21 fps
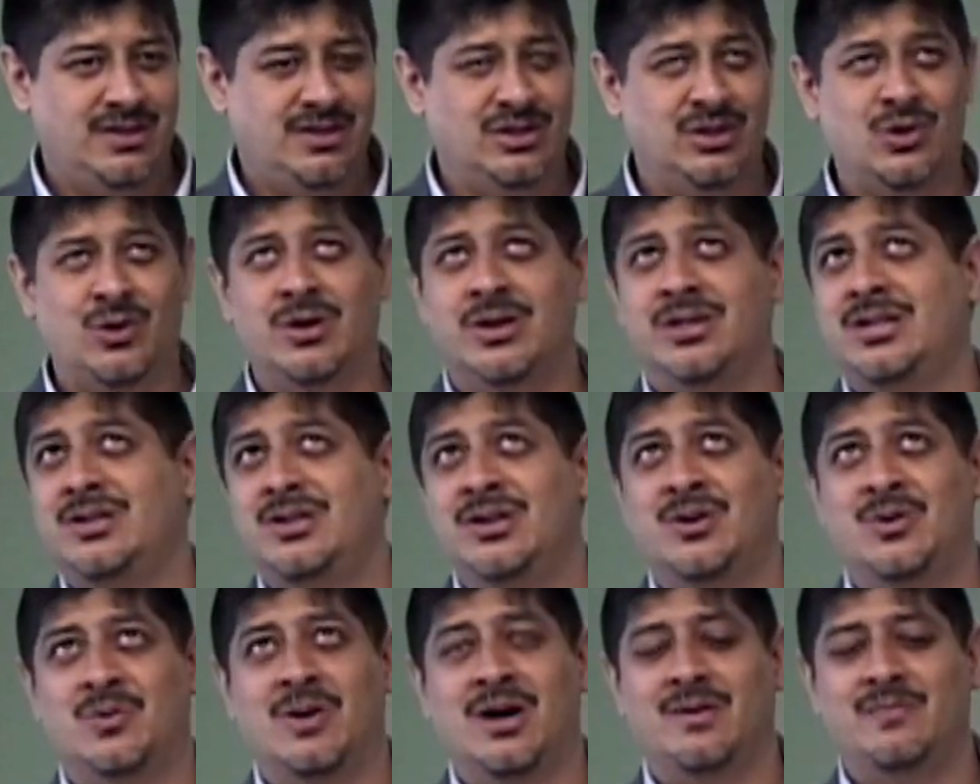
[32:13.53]
Lord, you
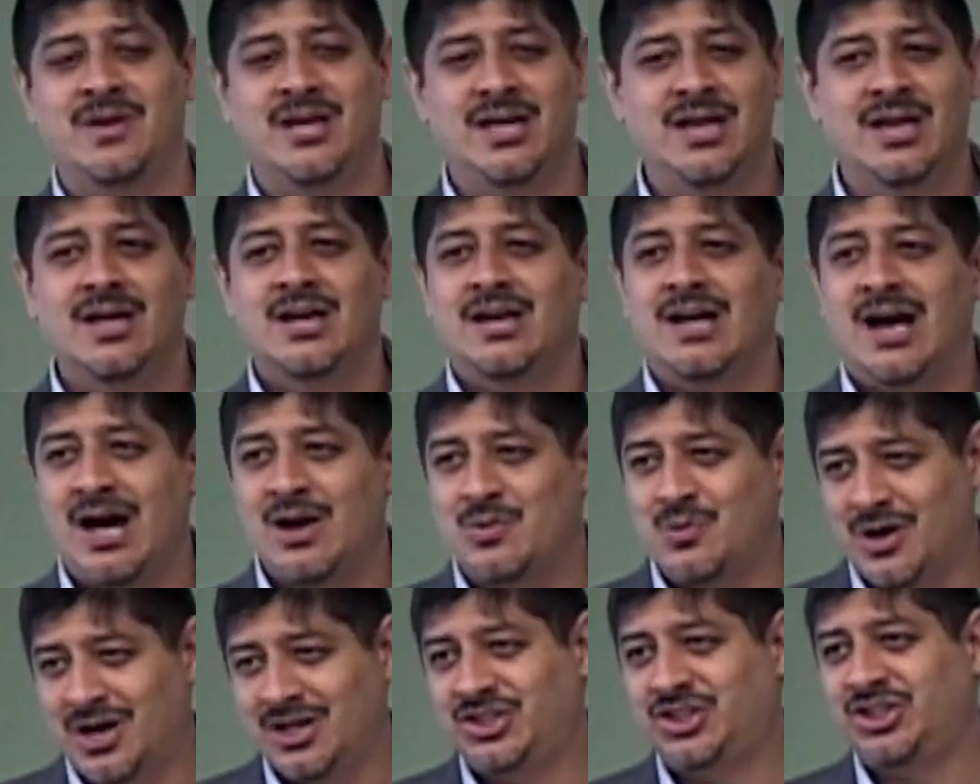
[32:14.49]
don't want me. I
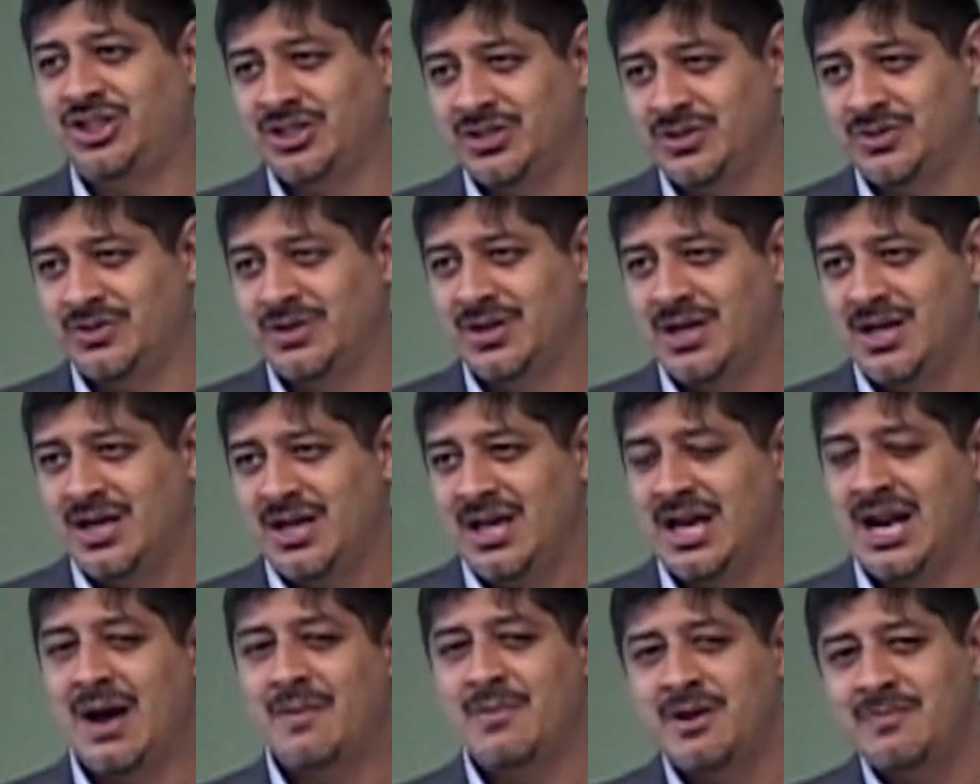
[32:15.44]
want you.
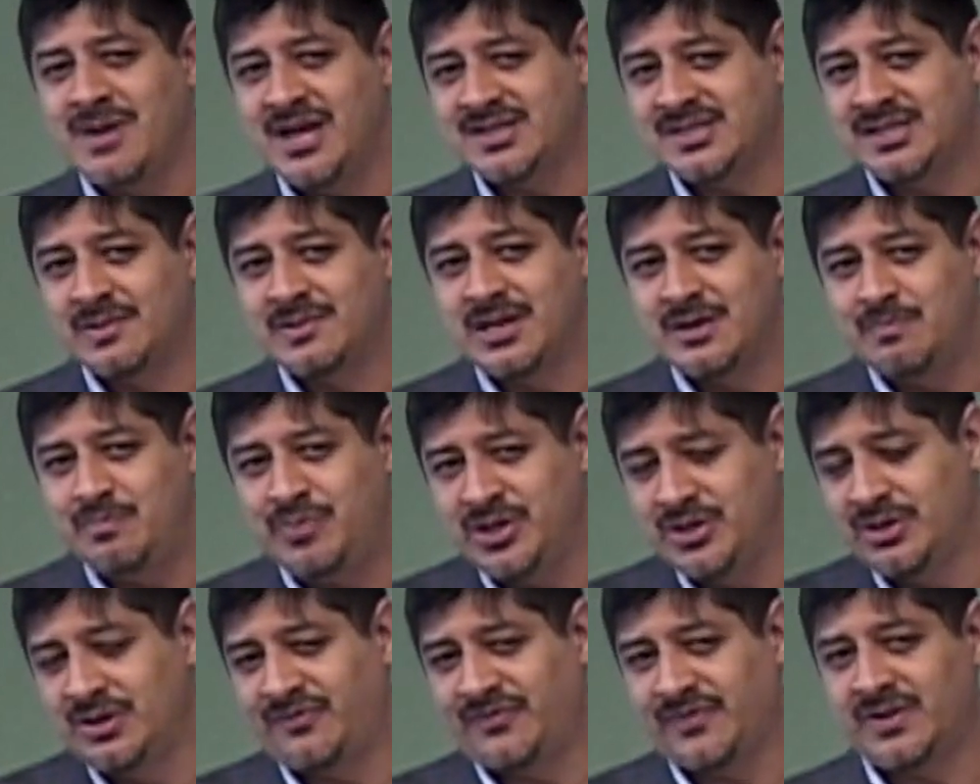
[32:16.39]
And I'm going to make something
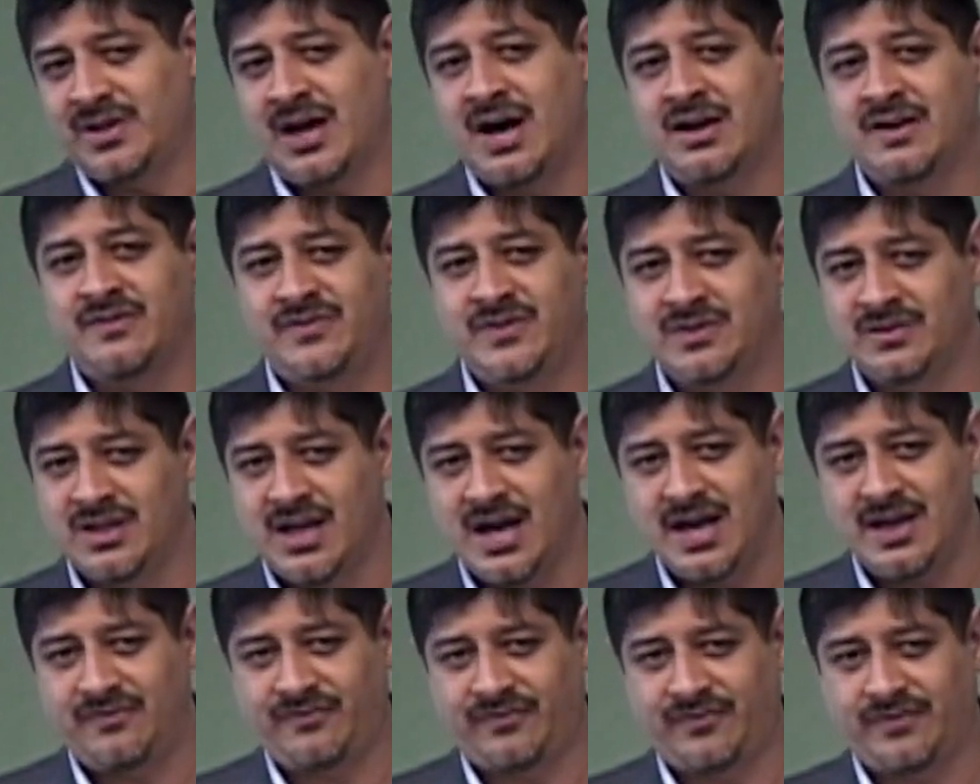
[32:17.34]
beautiful out of your
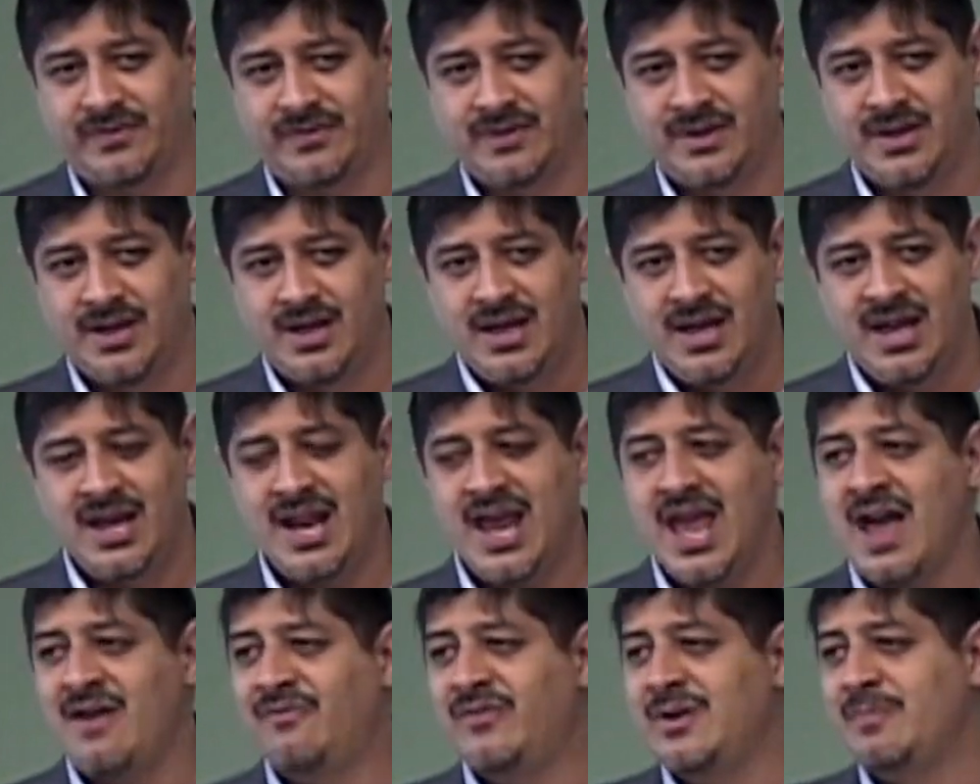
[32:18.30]
life. And
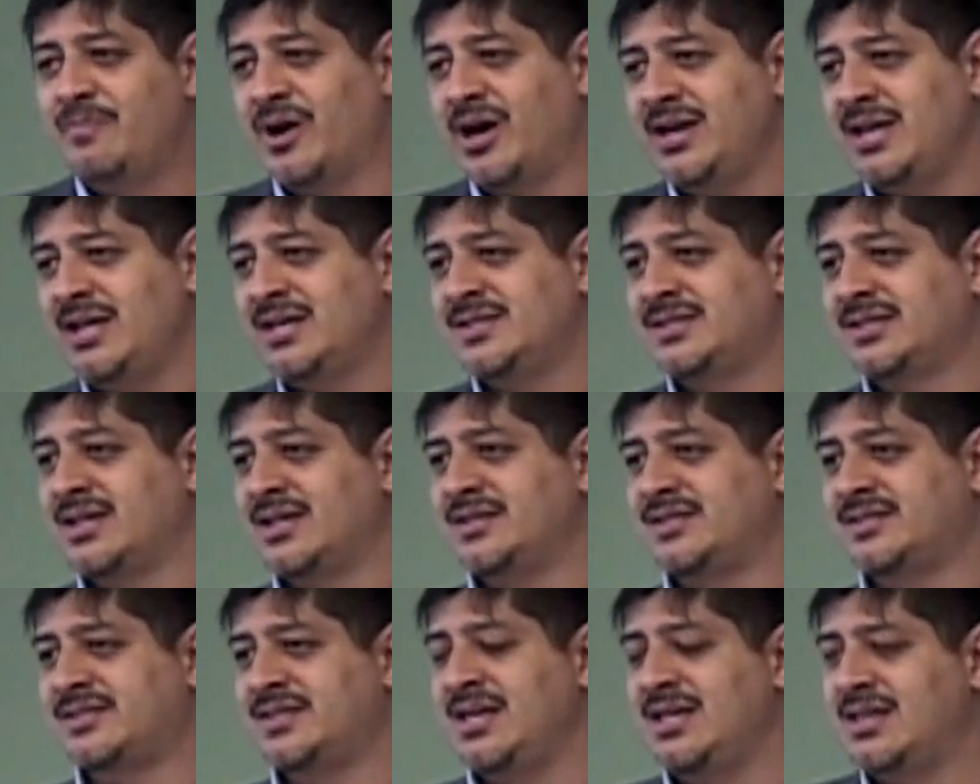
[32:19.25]
everybody is going to
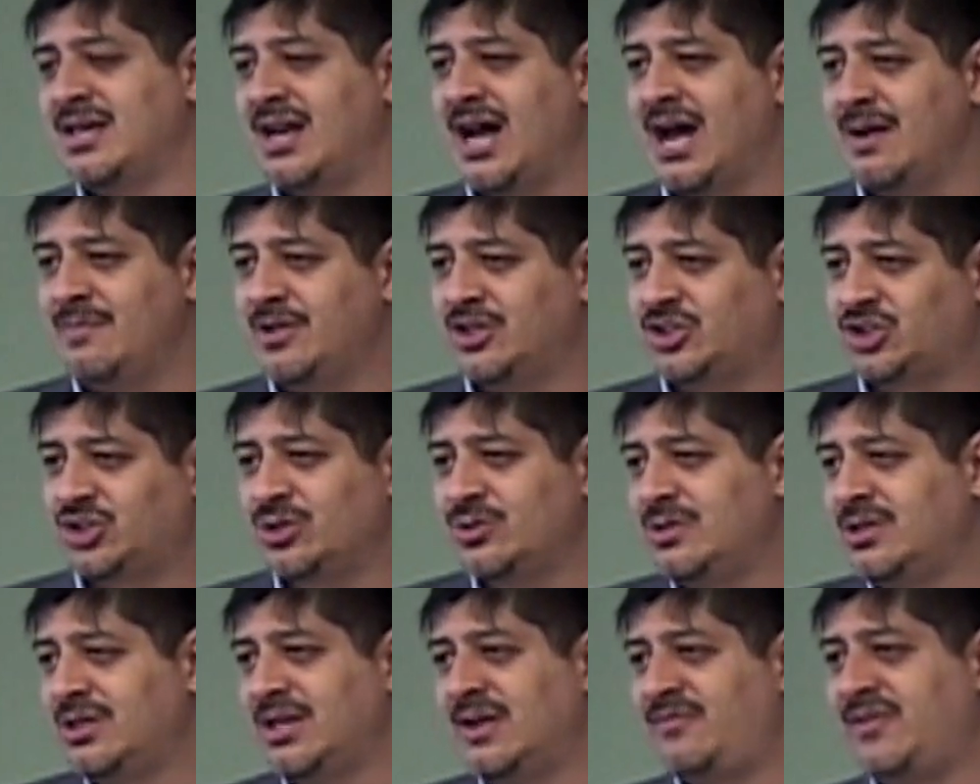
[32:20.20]
see that I am the
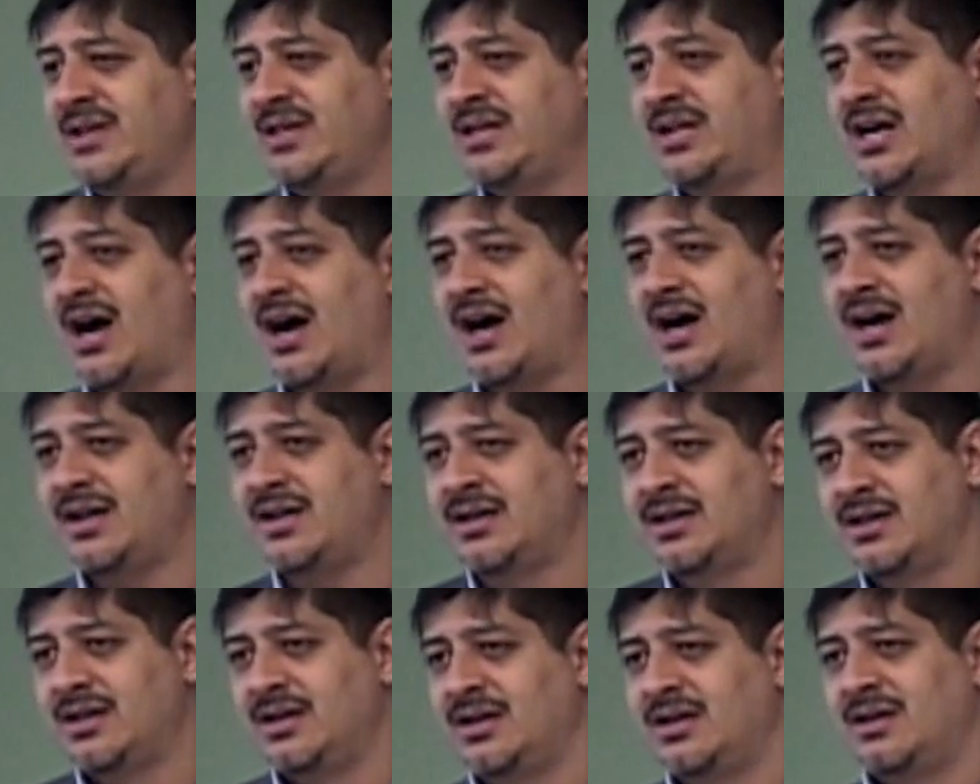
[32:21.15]
true and living God
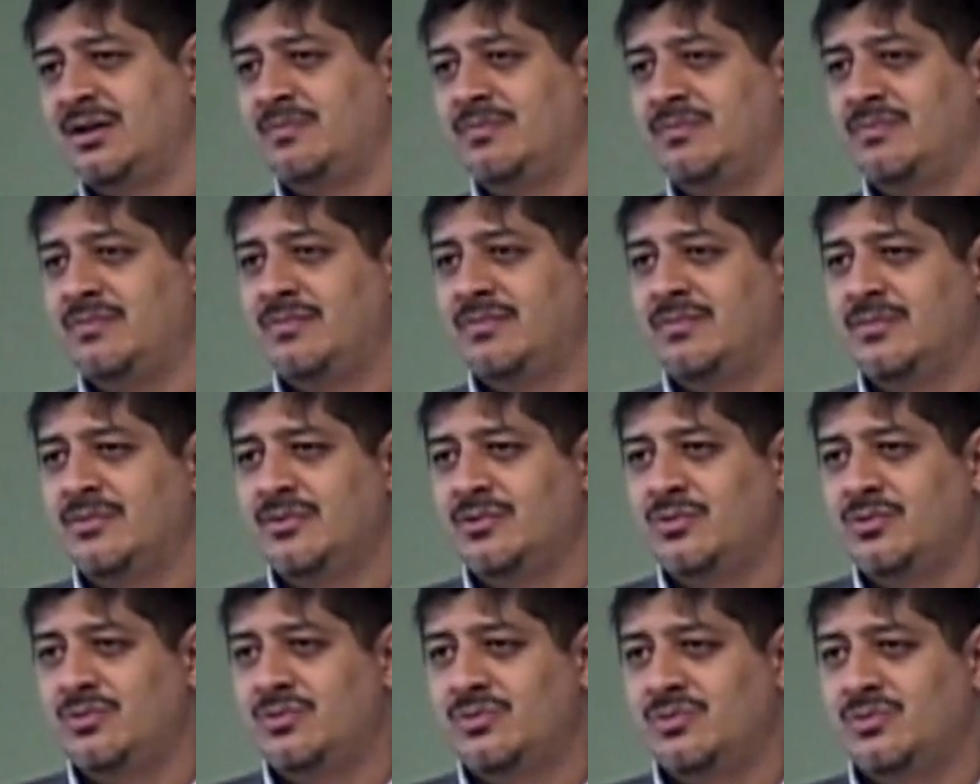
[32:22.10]

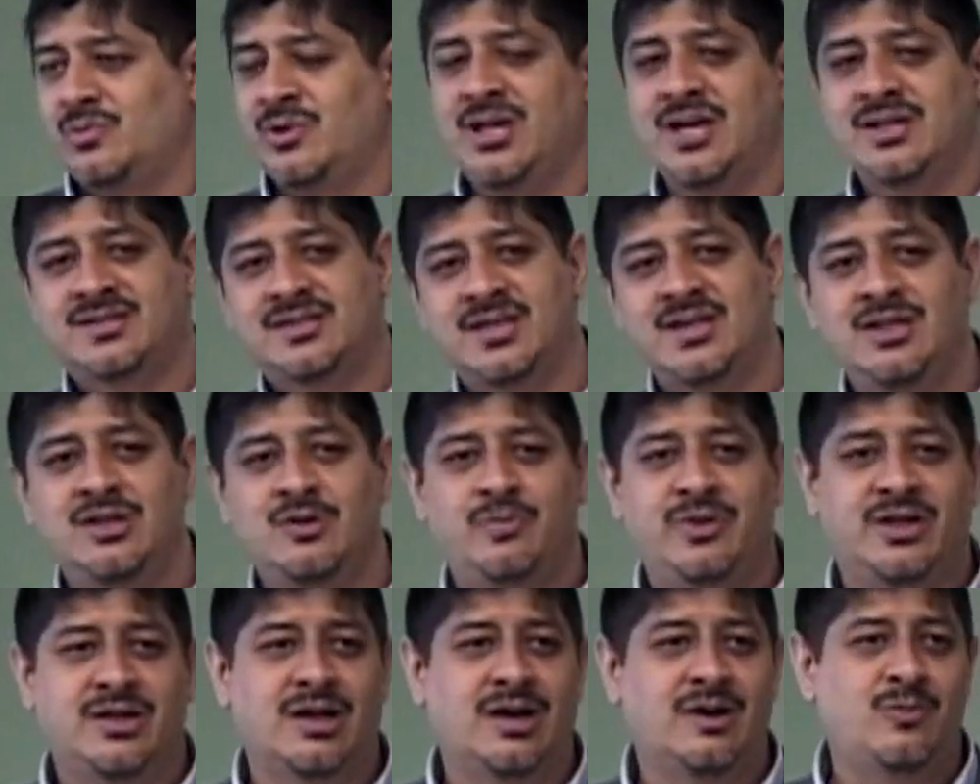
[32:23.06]
when they see you
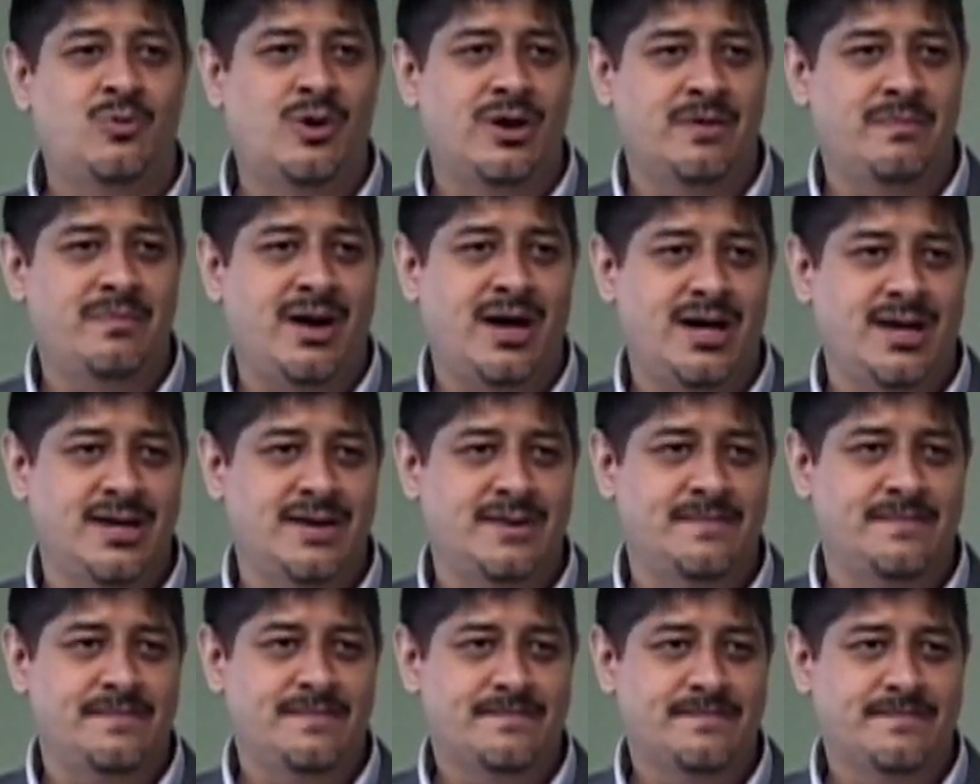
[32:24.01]
become one of mine.